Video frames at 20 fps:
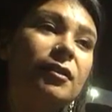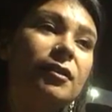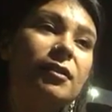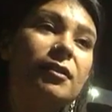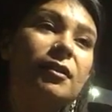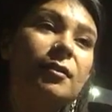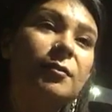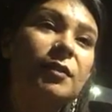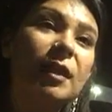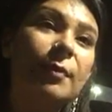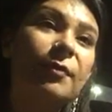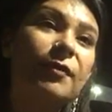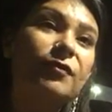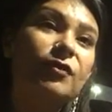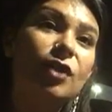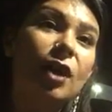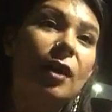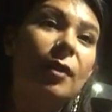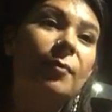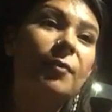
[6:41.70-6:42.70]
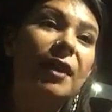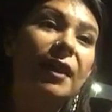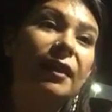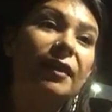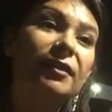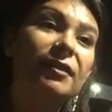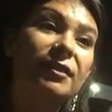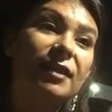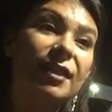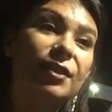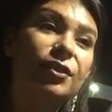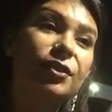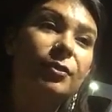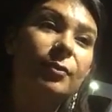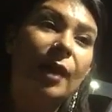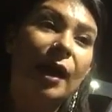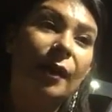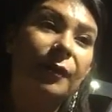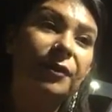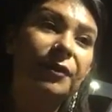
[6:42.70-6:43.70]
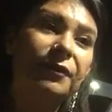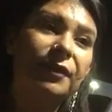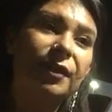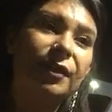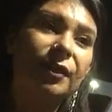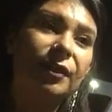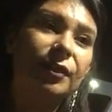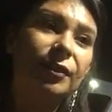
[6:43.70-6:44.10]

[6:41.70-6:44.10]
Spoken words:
some type of job that can get you out of here.